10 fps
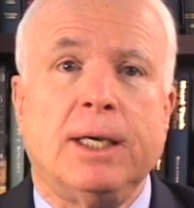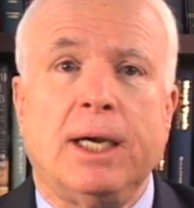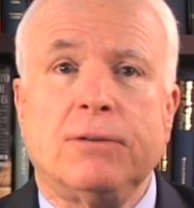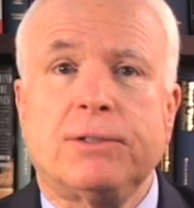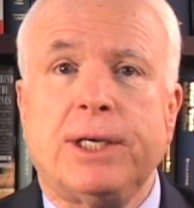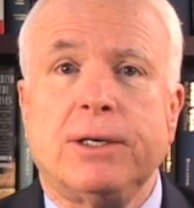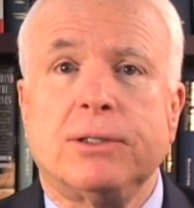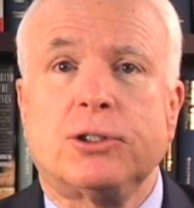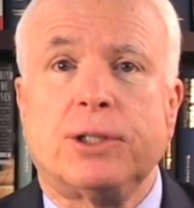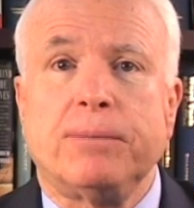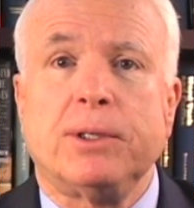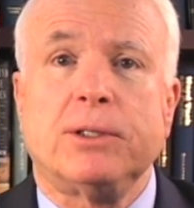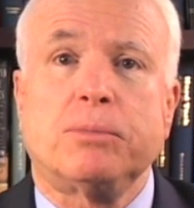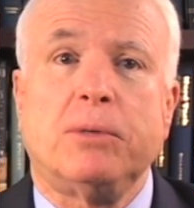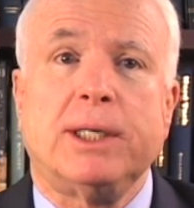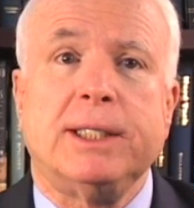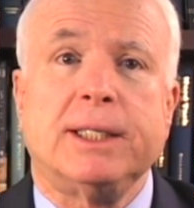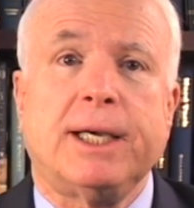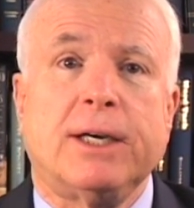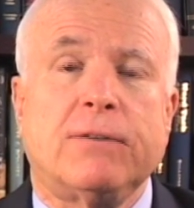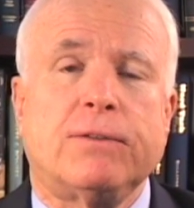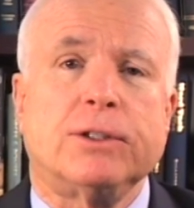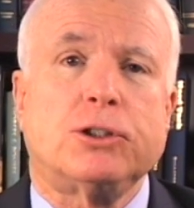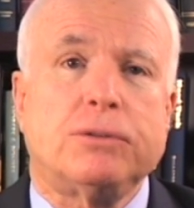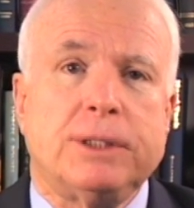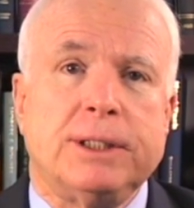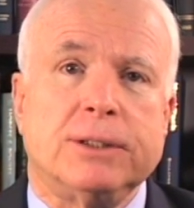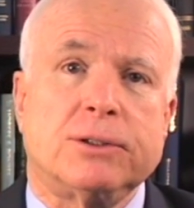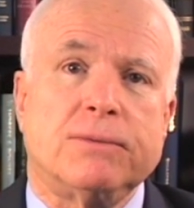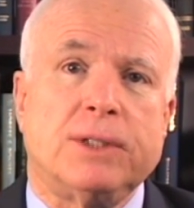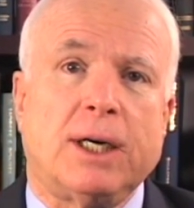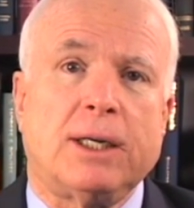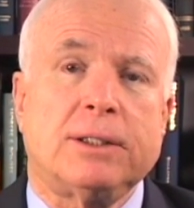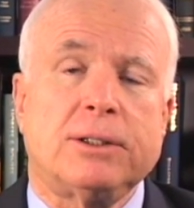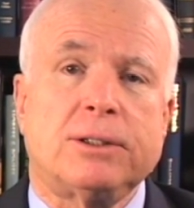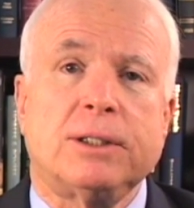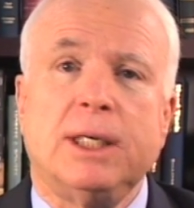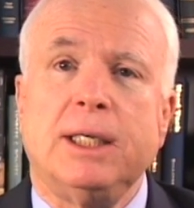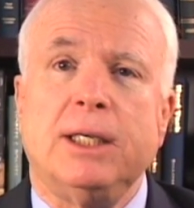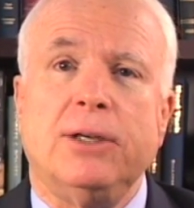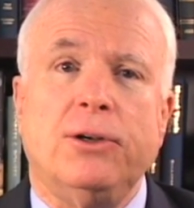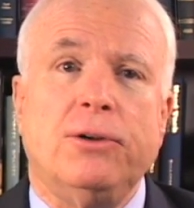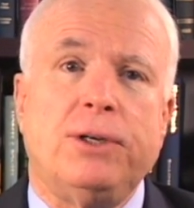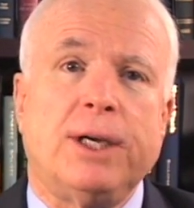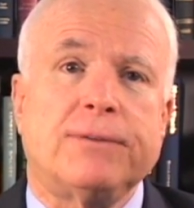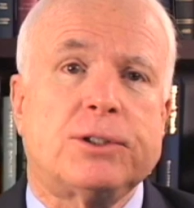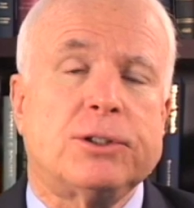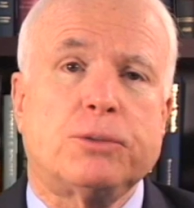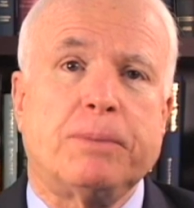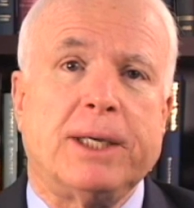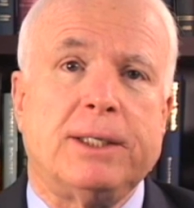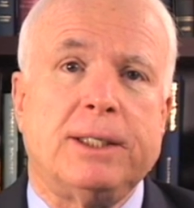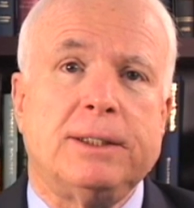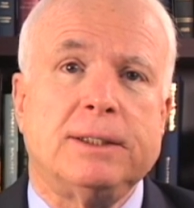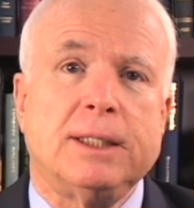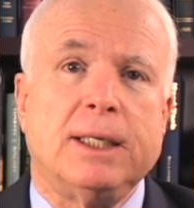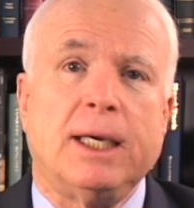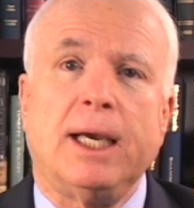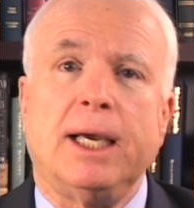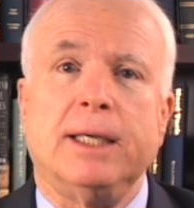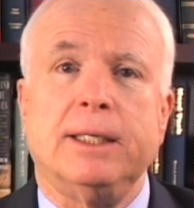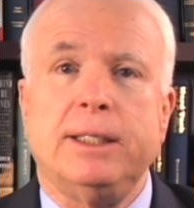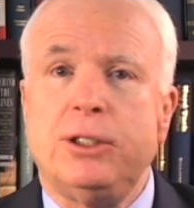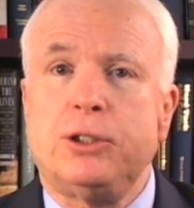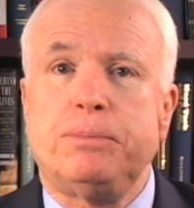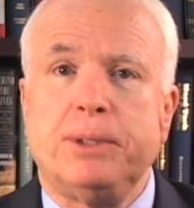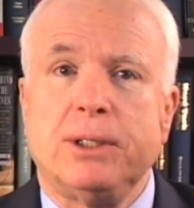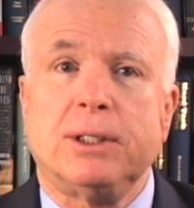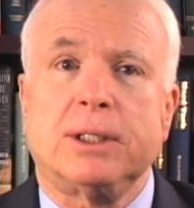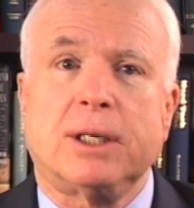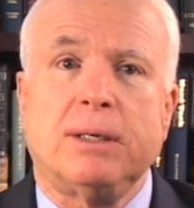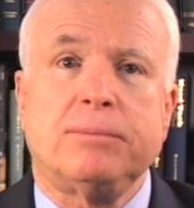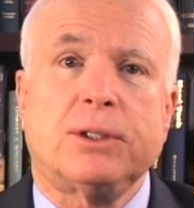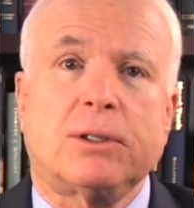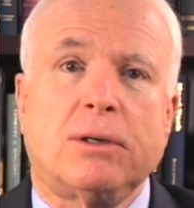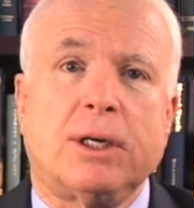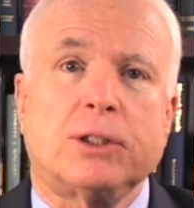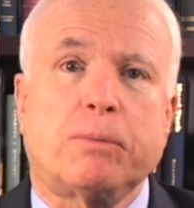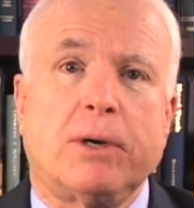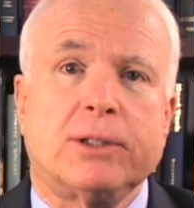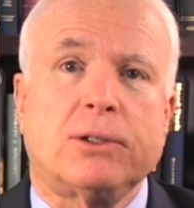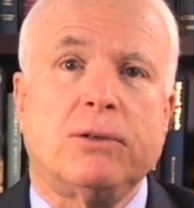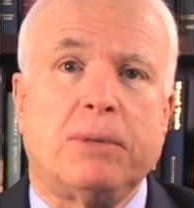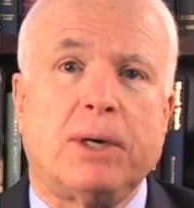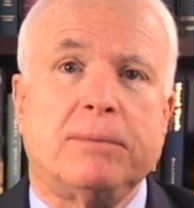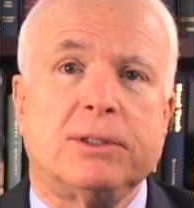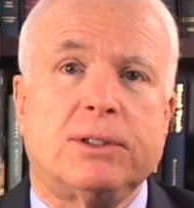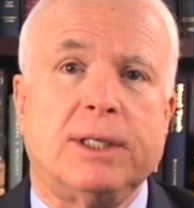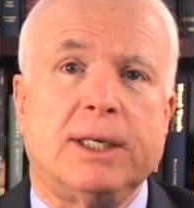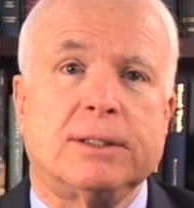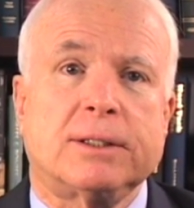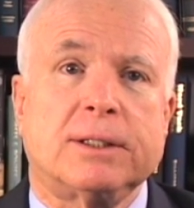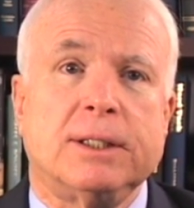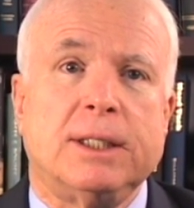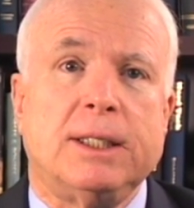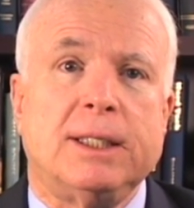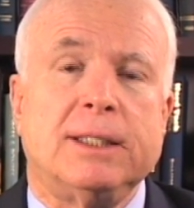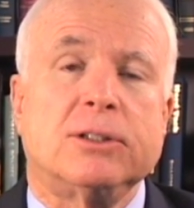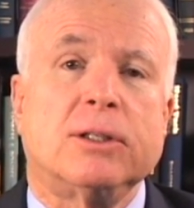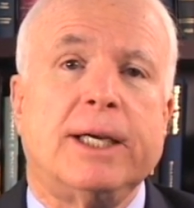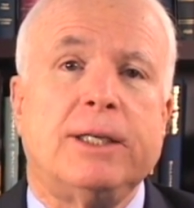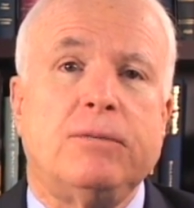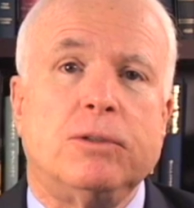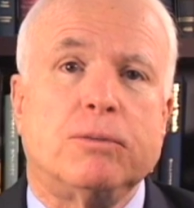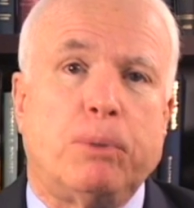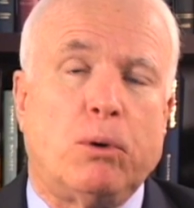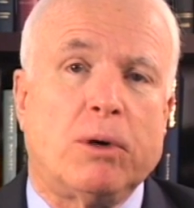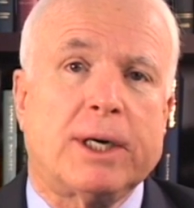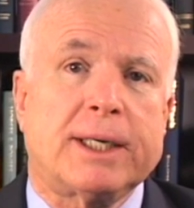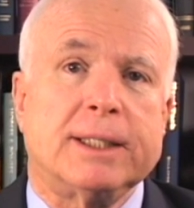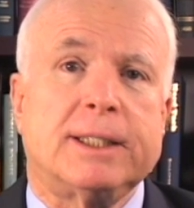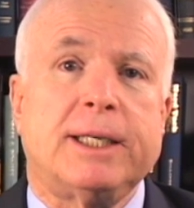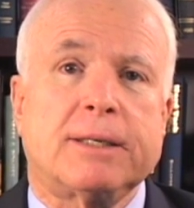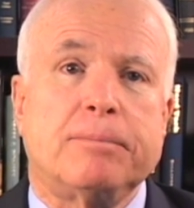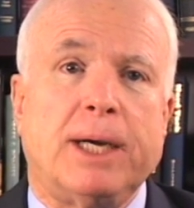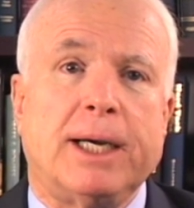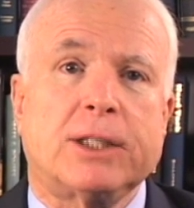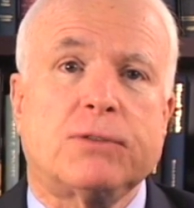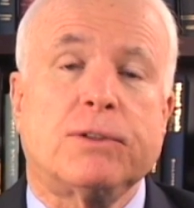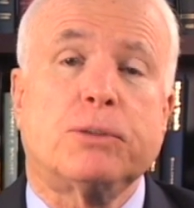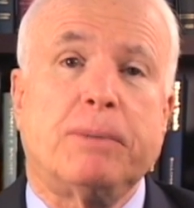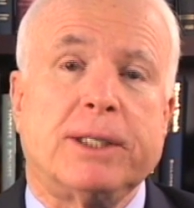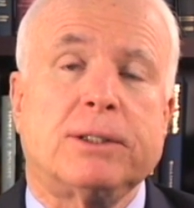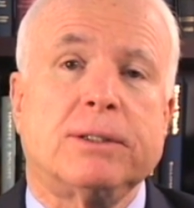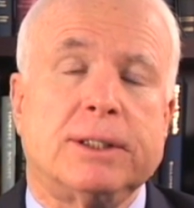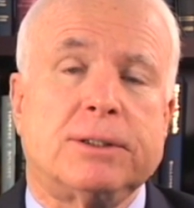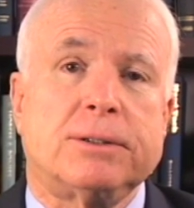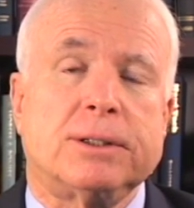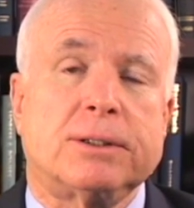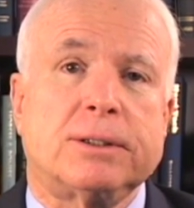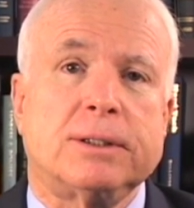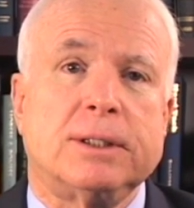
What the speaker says: Health care and stimulus money account for trillions of dollars in new deficit spending, and each bill that comes across President Obama's desk is laden with pork and kickbacks for special interests.